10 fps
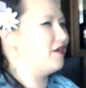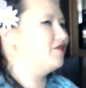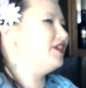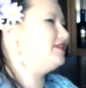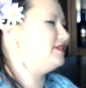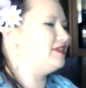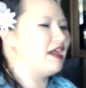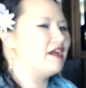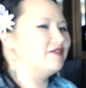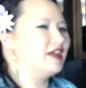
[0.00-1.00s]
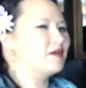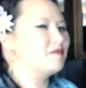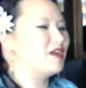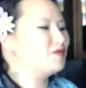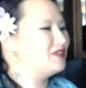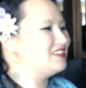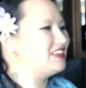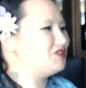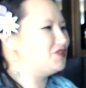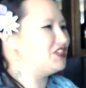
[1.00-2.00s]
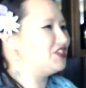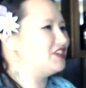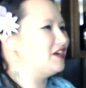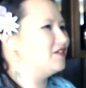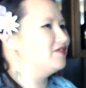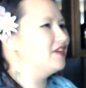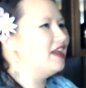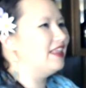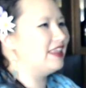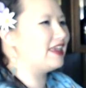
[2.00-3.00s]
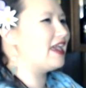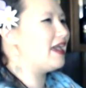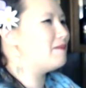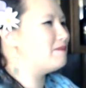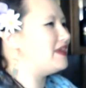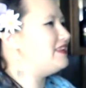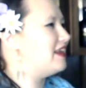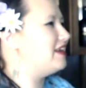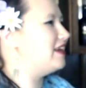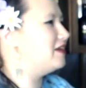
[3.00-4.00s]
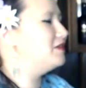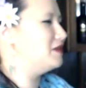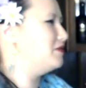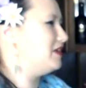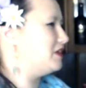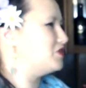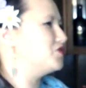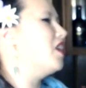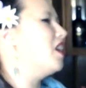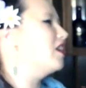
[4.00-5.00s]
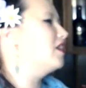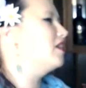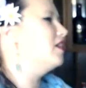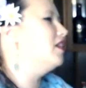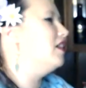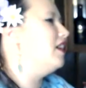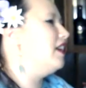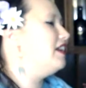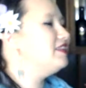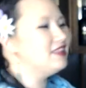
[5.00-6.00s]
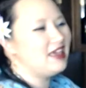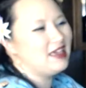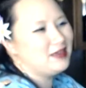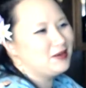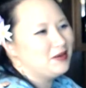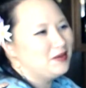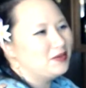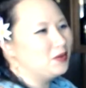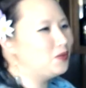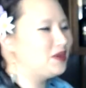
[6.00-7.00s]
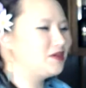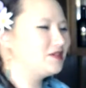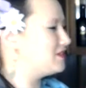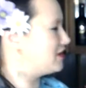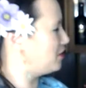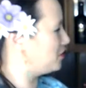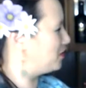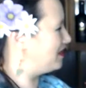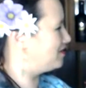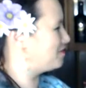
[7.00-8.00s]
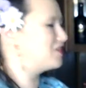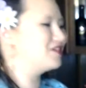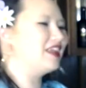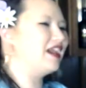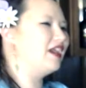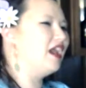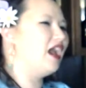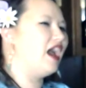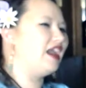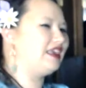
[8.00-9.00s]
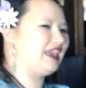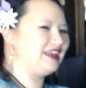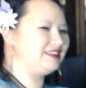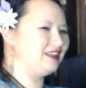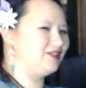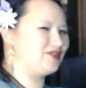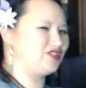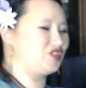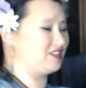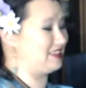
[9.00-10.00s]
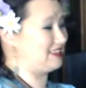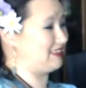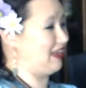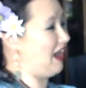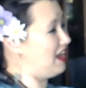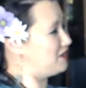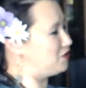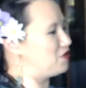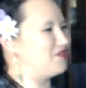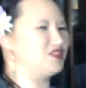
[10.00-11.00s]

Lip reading: if I didn't have like my Wednesday tradition of like at midnight unloading a truck in like the weird southern weather where you're like, I can't tell if it's just this hot or if it's